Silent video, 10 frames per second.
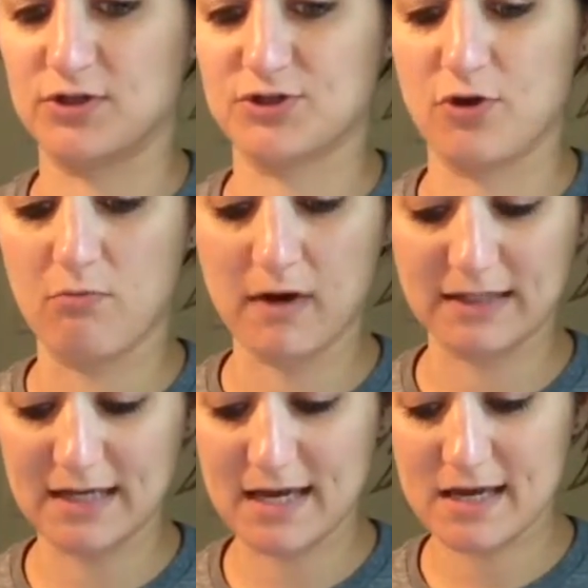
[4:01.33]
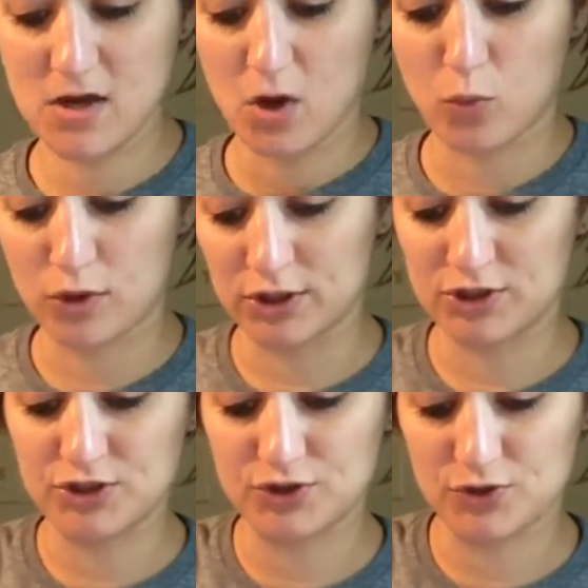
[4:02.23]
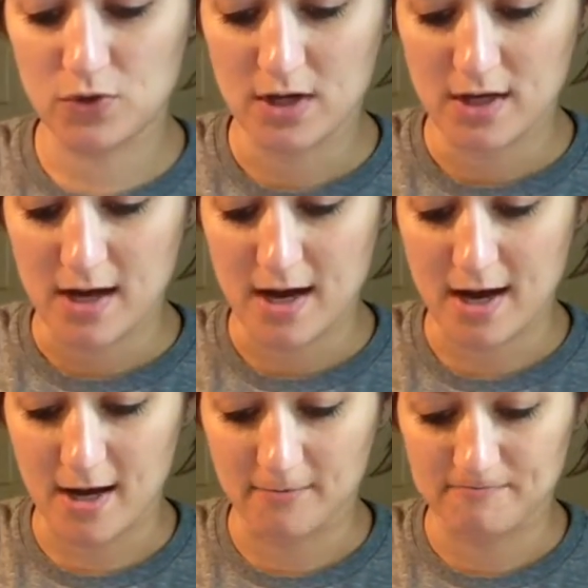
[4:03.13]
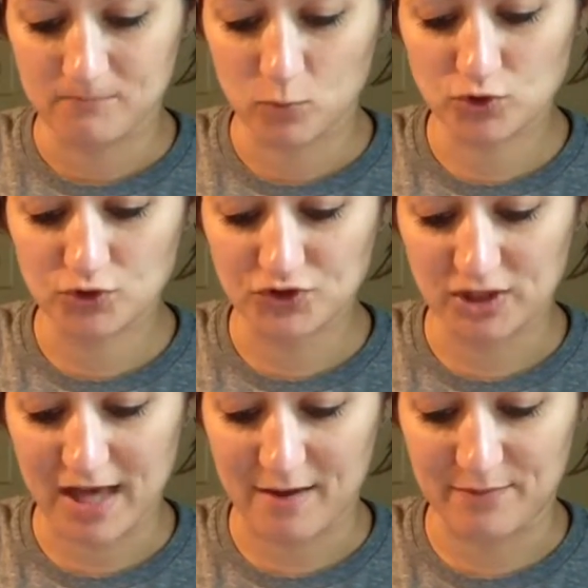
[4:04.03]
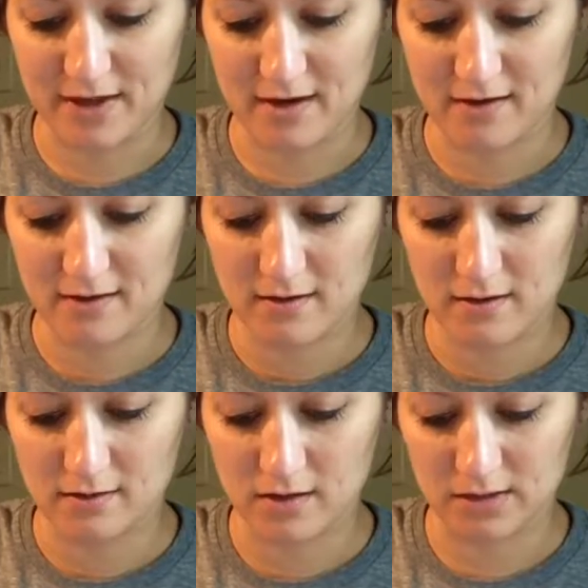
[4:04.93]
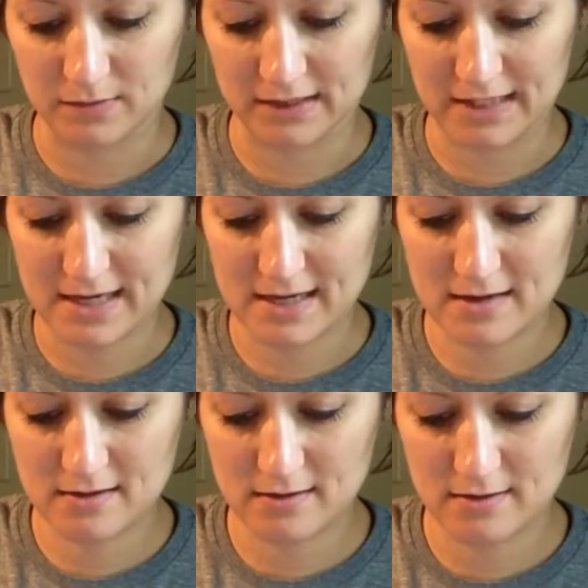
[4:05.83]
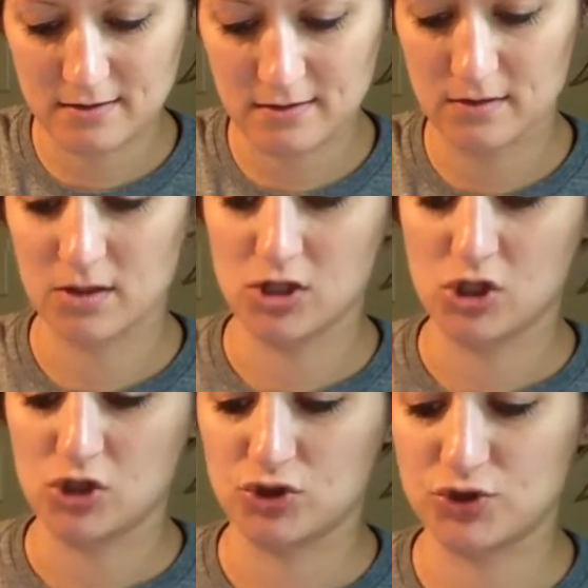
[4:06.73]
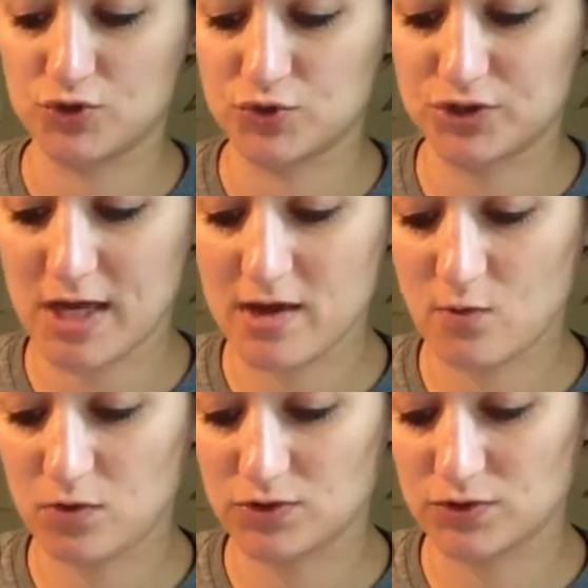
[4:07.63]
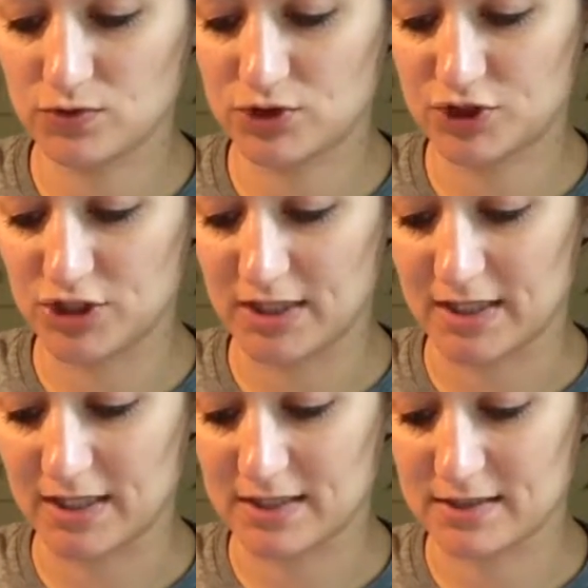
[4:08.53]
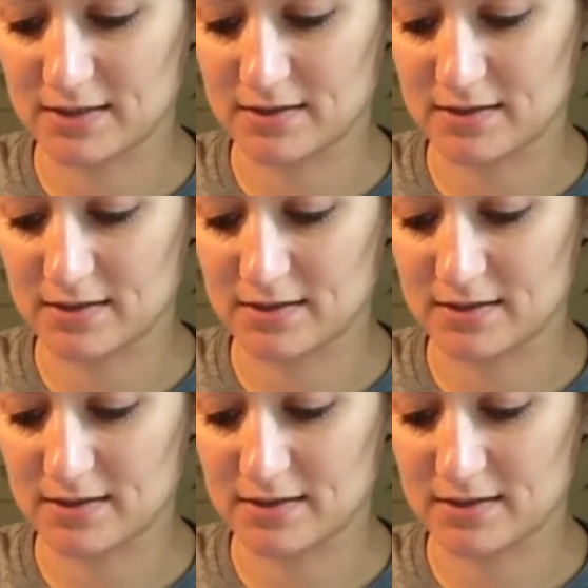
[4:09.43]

So Monday, we're going to do, we'll do tilapia on Monday. Tuesday, we'll do chicken.